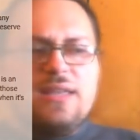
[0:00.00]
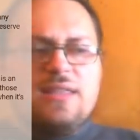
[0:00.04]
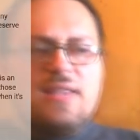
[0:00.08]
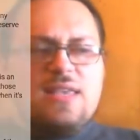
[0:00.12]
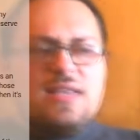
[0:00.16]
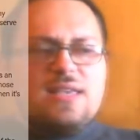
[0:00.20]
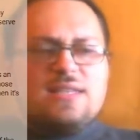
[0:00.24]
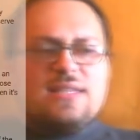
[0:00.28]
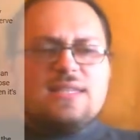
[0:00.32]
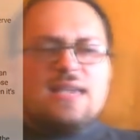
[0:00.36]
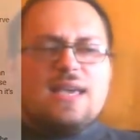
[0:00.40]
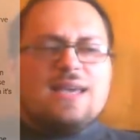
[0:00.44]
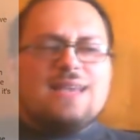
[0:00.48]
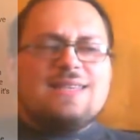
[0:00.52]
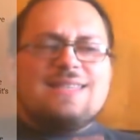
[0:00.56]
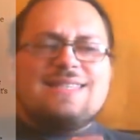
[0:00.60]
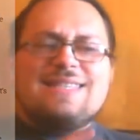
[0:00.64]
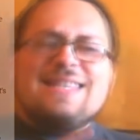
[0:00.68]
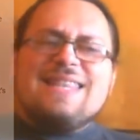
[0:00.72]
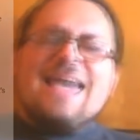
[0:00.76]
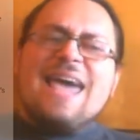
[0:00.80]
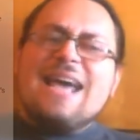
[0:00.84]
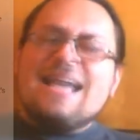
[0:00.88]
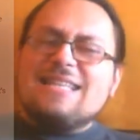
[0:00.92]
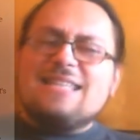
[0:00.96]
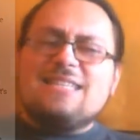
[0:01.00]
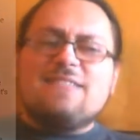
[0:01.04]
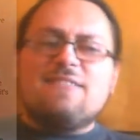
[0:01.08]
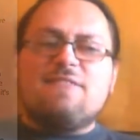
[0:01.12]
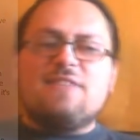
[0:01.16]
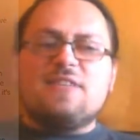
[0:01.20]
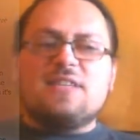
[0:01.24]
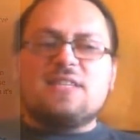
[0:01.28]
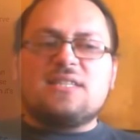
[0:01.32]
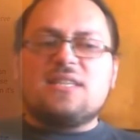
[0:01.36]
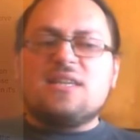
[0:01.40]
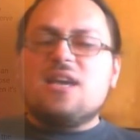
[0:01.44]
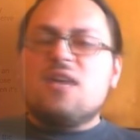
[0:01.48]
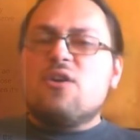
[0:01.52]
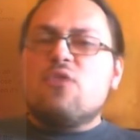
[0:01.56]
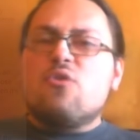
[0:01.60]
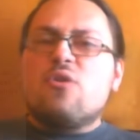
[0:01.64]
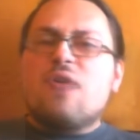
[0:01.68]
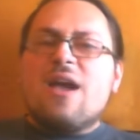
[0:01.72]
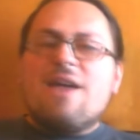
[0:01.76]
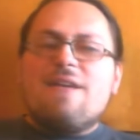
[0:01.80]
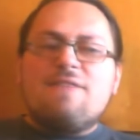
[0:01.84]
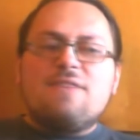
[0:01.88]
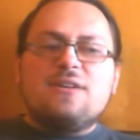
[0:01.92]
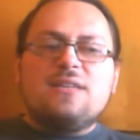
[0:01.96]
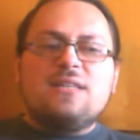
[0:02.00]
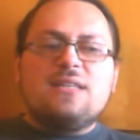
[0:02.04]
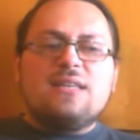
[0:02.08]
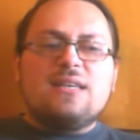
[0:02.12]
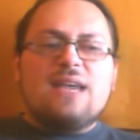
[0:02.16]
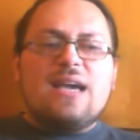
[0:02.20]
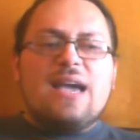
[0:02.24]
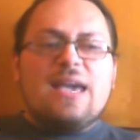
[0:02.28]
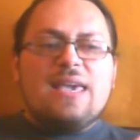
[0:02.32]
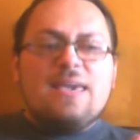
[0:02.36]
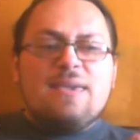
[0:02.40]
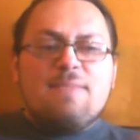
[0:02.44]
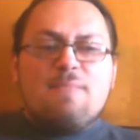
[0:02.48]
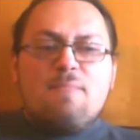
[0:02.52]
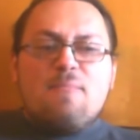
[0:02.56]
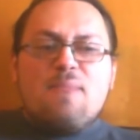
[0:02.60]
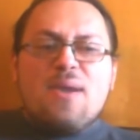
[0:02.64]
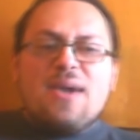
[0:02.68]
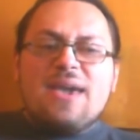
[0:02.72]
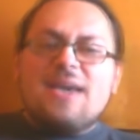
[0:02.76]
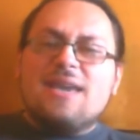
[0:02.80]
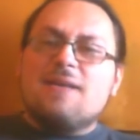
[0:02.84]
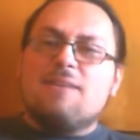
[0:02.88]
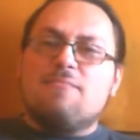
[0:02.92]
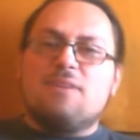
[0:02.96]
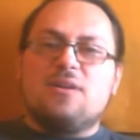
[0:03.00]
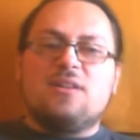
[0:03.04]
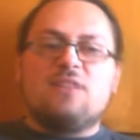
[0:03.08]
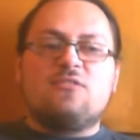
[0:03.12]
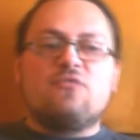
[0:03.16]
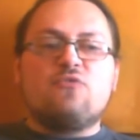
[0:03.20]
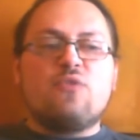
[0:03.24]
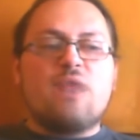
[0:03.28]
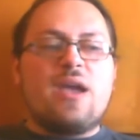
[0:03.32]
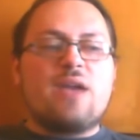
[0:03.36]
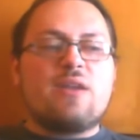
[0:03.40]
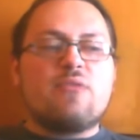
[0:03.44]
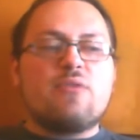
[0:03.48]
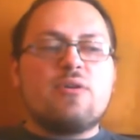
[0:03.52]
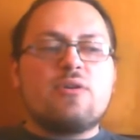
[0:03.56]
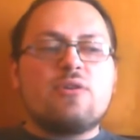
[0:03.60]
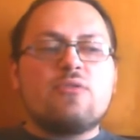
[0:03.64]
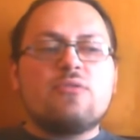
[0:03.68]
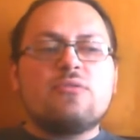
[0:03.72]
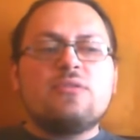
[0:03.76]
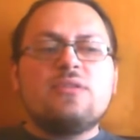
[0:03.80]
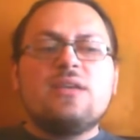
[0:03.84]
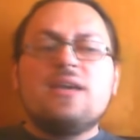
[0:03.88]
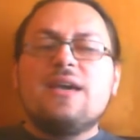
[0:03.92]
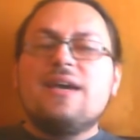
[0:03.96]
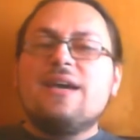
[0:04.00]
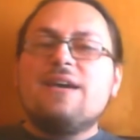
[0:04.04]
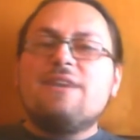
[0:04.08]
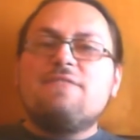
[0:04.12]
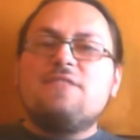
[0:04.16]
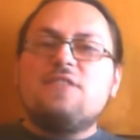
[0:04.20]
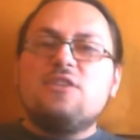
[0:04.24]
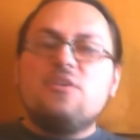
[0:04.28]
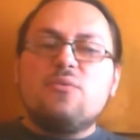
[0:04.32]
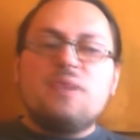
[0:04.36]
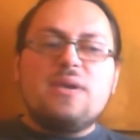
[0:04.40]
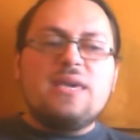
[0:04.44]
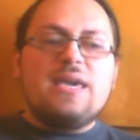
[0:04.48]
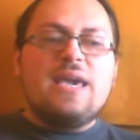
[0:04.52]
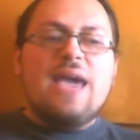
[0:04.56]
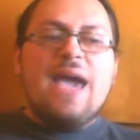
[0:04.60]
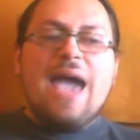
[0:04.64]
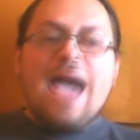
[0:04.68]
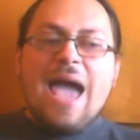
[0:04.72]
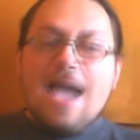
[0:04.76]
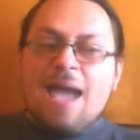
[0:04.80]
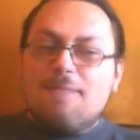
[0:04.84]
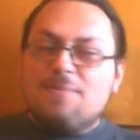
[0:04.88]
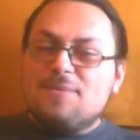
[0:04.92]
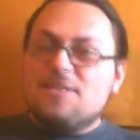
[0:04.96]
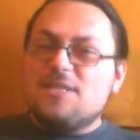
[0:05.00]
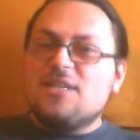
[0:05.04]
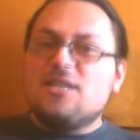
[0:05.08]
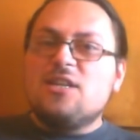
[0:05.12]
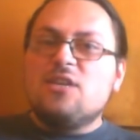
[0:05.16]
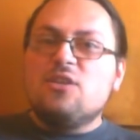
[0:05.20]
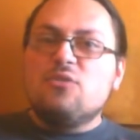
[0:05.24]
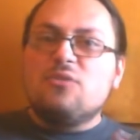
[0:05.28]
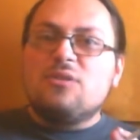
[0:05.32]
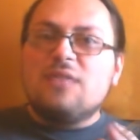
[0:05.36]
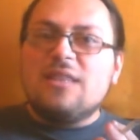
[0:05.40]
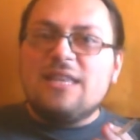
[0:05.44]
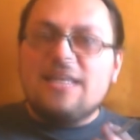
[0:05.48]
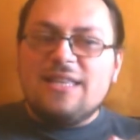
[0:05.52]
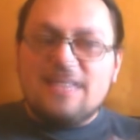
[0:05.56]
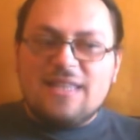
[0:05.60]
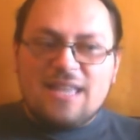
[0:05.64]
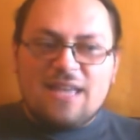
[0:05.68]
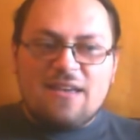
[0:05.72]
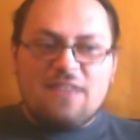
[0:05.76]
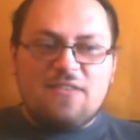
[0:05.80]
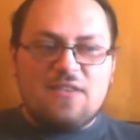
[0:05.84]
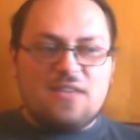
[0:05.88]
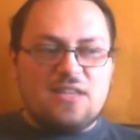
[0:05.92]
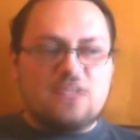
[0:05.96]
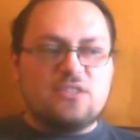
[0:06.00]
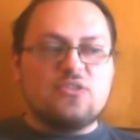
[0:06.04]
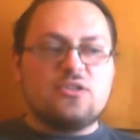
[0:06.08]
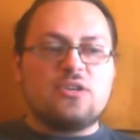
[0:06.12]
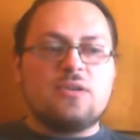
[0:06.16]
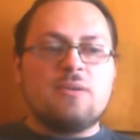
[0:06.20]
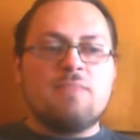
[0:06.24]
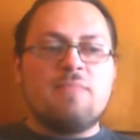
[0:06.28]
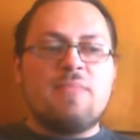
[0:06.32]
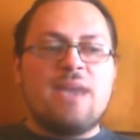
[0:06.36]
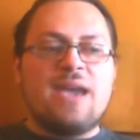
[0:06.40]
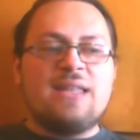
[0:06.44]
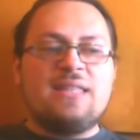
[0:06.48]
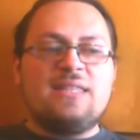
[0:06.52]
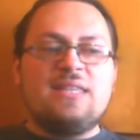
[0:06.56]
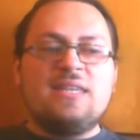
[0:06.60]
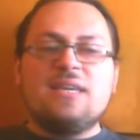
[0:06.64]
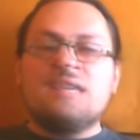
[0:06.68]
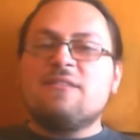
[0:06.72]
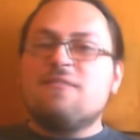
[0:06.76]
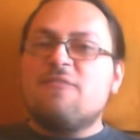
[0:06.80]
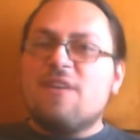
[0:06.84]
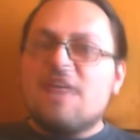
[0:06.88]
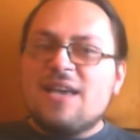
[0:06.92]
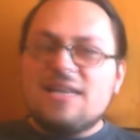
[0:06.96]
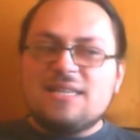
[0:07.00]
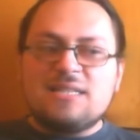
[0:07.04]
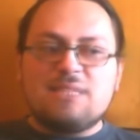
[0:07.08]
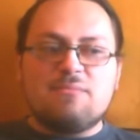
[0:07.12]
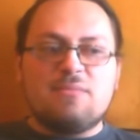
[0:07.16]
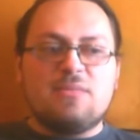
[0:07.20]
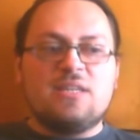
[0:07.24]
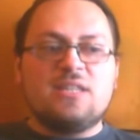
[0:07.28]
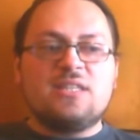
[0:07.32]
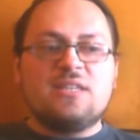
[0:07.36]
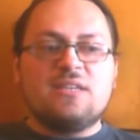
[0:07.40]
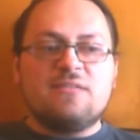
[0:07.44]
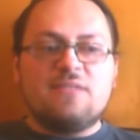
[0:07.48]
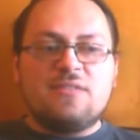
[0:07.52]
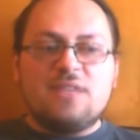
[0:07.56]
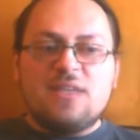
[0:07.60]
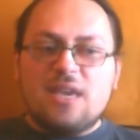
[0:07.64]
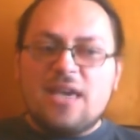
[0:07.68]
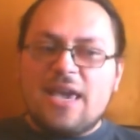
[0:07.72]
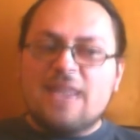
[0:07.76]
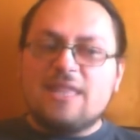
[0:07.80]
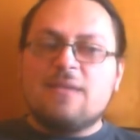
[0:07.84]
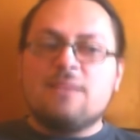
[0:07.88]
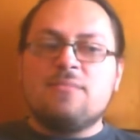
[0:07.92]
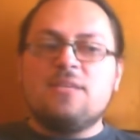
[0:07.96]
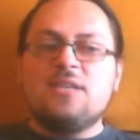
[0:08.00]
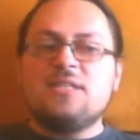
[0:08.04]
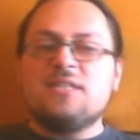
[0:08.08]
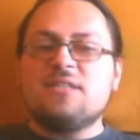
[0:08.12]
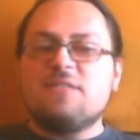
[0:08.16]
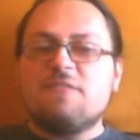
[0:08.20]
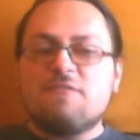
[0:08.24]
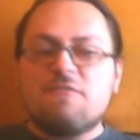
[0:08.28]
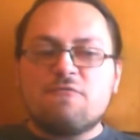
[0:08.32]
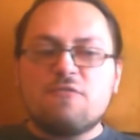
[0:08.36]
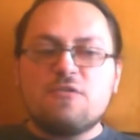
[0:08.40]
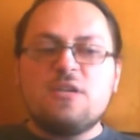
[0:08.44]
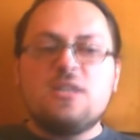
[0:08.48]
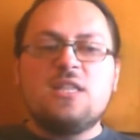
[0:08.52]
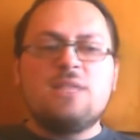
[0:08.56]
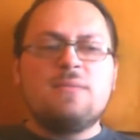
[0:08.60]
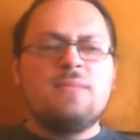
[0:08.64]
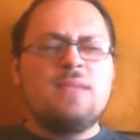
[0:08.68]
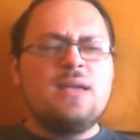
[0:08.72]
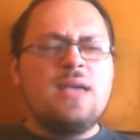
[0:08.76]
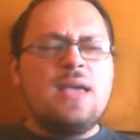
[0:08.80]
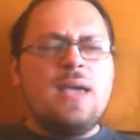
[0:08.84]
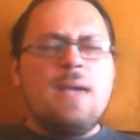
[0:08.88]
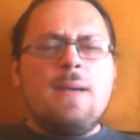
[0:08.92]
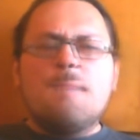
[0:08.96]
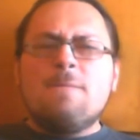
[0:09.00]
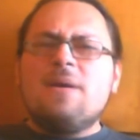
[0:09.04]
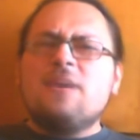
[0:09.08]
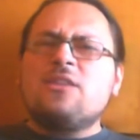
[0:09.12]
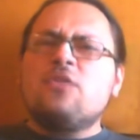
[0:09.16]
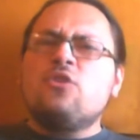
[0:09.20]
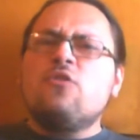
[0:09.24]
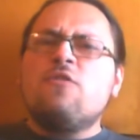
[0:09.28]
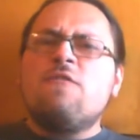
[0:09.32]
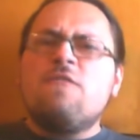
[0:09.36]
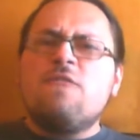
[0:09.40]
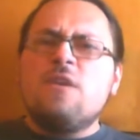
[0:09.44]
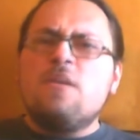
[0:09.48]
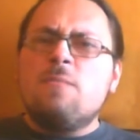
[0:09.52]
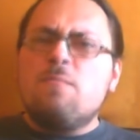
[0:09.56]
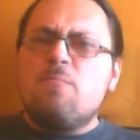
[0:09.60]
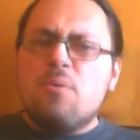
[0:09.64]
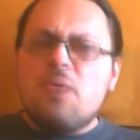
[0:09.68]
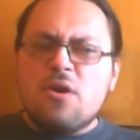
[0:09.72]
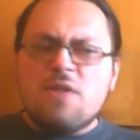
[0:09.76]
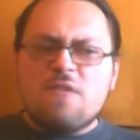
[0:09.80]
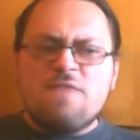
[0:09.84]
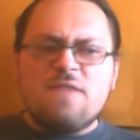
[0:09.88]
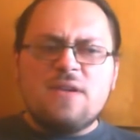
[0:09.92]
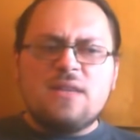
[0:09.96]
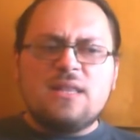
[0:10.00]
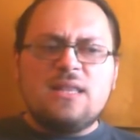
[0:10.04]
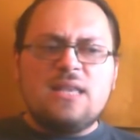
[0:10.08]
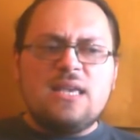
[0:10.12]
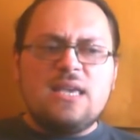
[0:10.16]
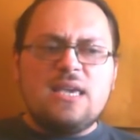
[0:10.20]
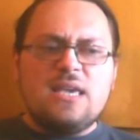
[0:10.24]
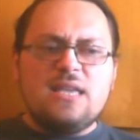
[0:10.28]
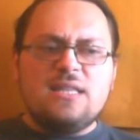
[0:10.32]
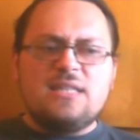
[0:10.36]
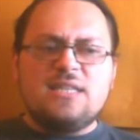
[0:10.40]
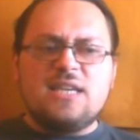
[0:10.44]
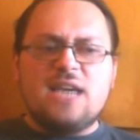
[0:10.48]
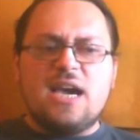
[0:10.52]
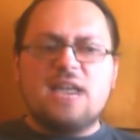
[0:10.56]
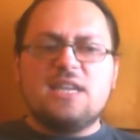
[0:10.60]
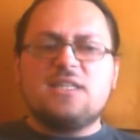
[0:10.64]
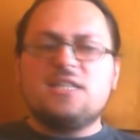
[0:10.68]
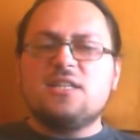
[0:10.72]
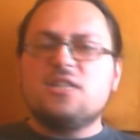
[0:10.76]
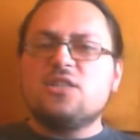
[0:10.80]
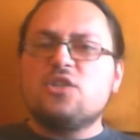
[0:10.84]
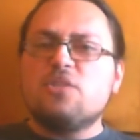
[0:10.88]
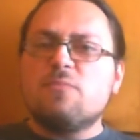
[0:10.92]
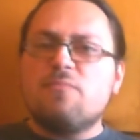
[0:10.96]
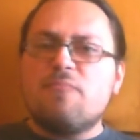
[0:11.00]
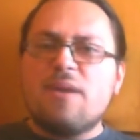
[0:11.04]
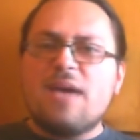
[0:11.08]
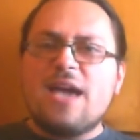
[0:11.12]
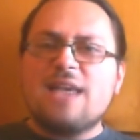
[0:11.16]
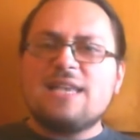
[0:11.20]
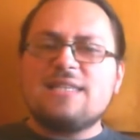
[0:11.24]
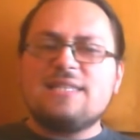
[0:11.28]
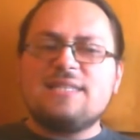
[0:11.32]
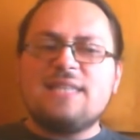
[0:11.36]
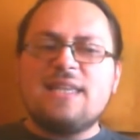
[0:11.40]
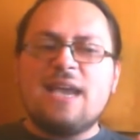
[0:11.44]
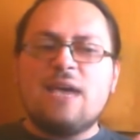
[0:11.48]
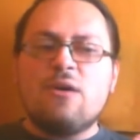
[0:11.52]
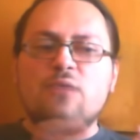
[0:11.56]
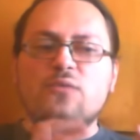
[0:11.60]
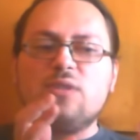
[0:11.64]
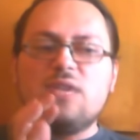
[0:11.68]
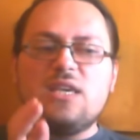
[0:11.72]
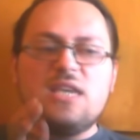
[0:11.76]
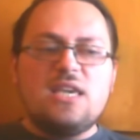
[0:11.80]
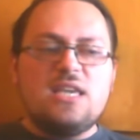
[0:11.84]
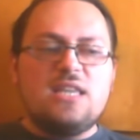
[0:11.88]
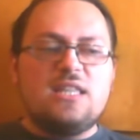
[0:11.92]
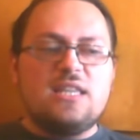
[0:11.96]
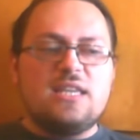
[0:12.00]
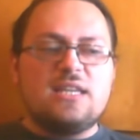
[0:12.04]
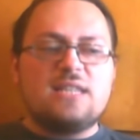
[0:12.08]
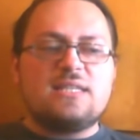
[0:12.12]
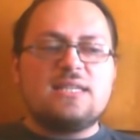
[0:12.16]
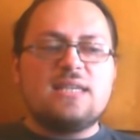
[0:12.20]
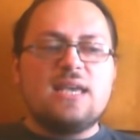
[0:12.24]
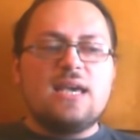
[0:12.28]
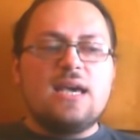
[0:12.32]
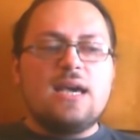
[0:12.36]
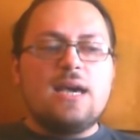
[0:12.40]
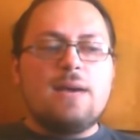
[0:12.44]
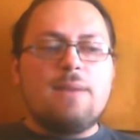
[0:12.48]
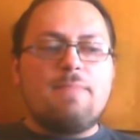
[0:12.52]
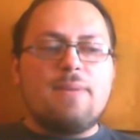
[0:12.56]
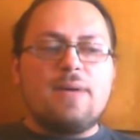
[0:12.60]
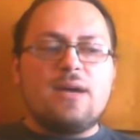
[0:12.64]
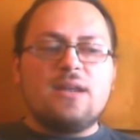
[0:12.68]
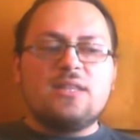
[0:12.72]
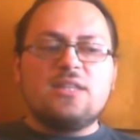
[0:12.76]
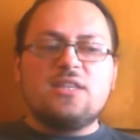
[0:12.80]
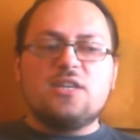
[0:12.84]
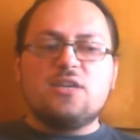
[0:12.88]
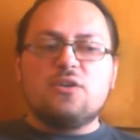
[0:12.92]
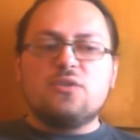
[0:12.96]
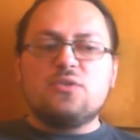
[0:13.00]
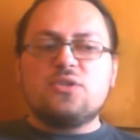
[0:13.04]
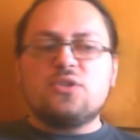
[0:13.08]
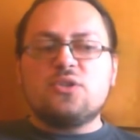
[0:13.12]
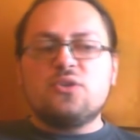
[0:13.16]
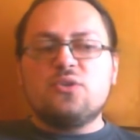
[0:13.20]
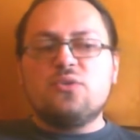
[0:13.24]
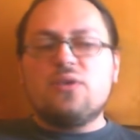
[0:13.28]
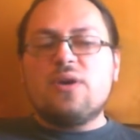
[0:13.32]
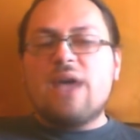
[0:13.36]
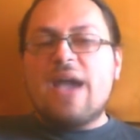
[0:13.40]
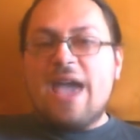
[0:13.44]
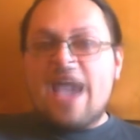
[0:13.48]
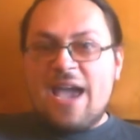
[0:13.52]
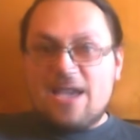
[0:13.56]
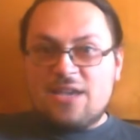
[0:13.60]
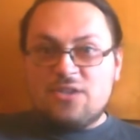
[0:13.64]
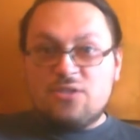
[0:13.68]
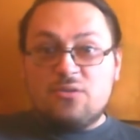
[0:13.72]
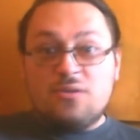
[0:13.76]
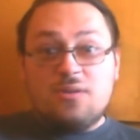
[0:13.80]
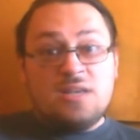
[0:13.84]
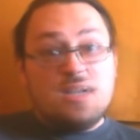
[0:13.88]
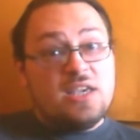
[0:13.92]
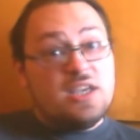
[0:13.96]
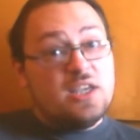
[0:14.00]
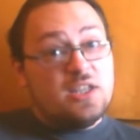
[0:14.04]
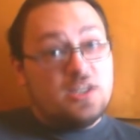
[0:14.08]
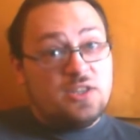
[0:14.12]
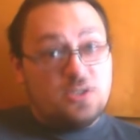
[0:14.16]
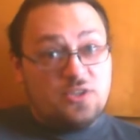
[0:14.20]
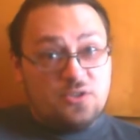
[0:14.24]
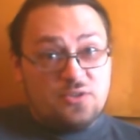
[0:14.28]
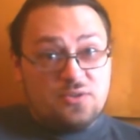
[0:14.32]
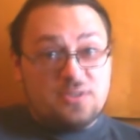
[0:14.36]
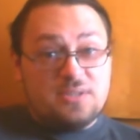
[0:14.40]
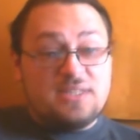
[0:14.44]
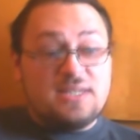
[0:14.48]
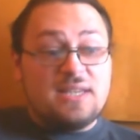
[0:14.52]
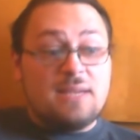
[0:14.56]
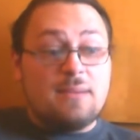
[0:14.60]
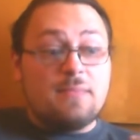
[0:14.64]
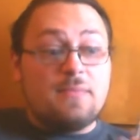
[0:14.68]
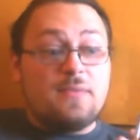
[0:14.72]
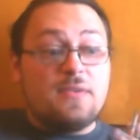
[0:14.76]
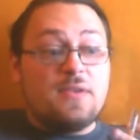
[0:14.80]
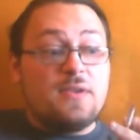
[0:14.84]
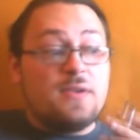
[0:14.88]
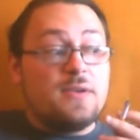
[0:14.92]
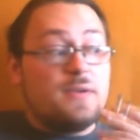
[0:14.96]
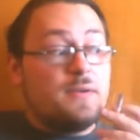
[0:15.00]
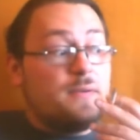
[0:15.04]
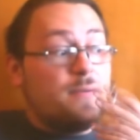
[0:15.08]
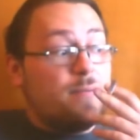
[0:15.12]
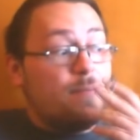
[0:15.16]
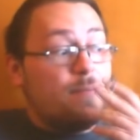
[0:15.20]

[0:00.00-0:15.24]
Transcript: These slacktivists who have an impeccable track record of doing absolutely nothing to combat the advancement of the enemies of freedom, but who feel perfectly entitled to pass down edicts upon those who actually do something.